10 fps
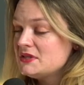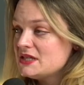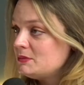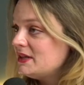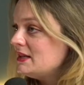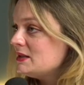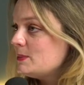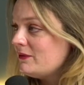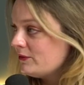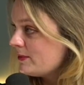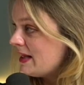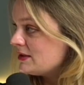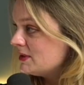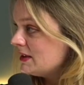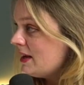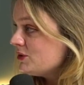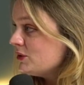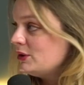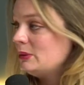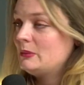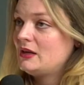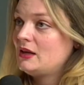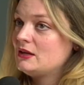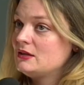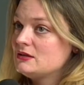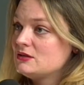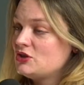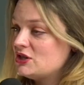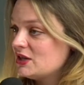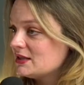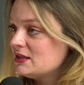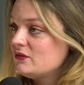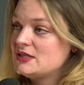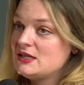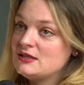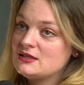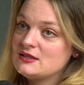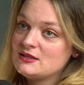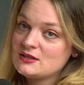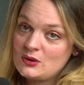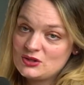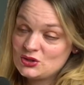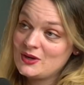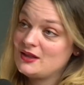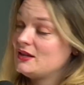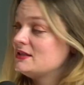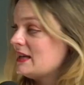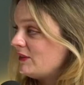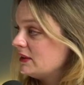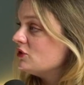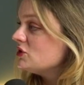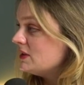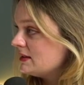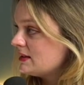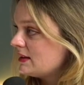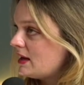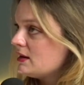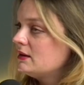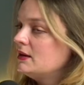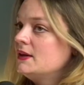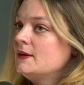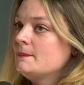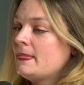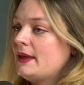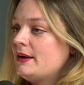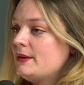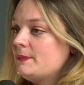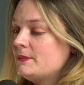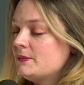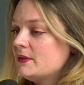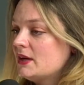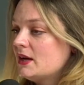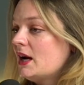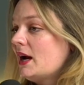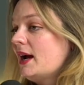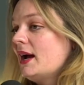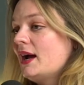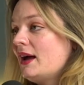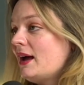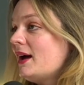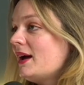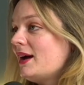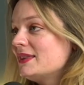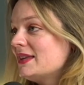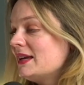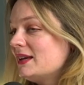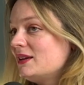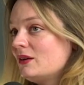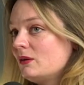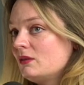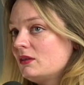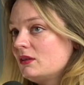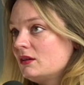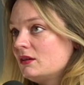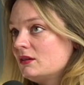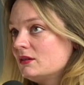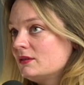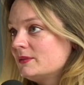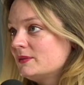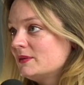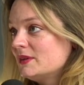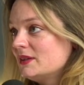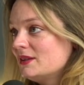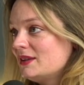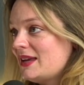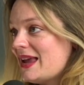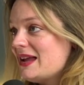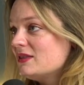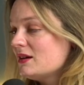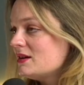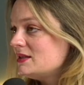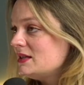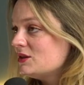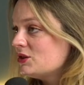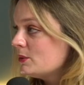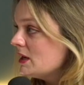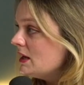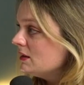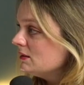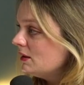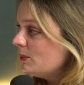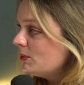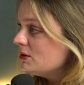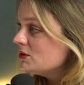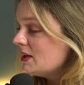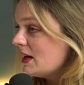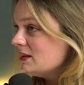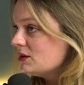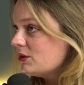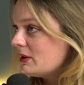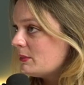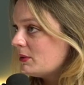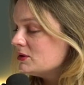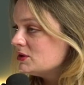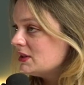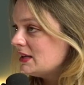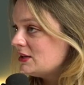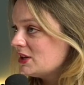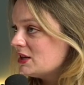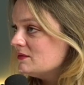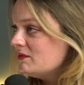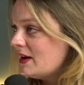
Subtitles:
discipline. It's moving from classroom to classroom. It's changing activities. It's going to the toilet. It's having lunch and things like that. I think, you know, the 8:30 to 3 approach, or the 8 to 3 approach in education